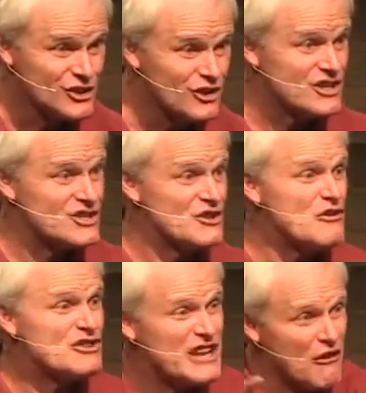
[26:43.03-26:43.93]
You'll get
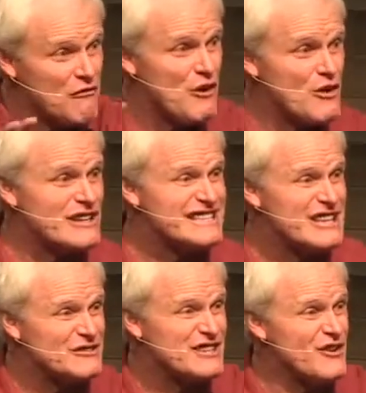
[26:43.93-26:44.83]
so self focused,
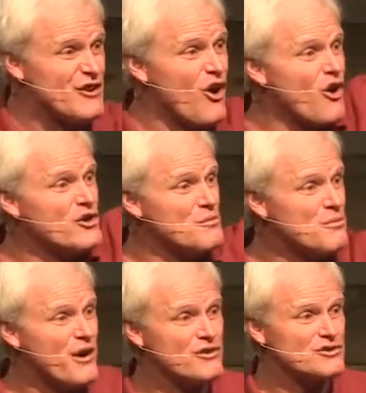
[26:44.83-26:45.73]
self centered, all your
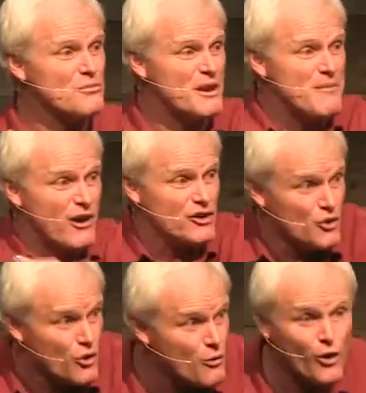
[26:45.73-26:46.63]
prayers will be about
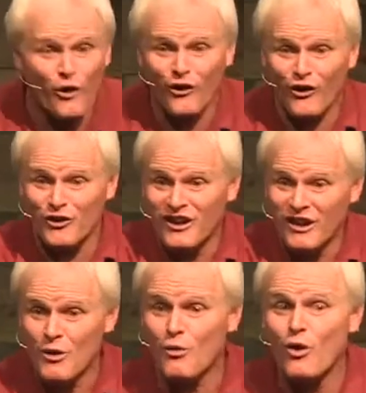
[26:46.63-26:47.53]
your world
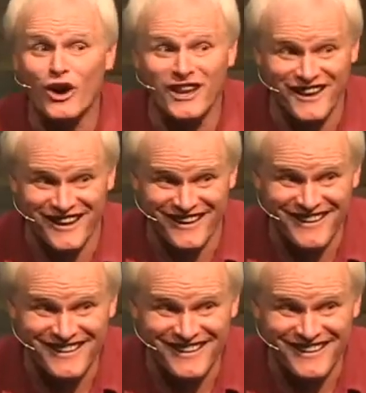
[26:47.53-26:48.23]
working.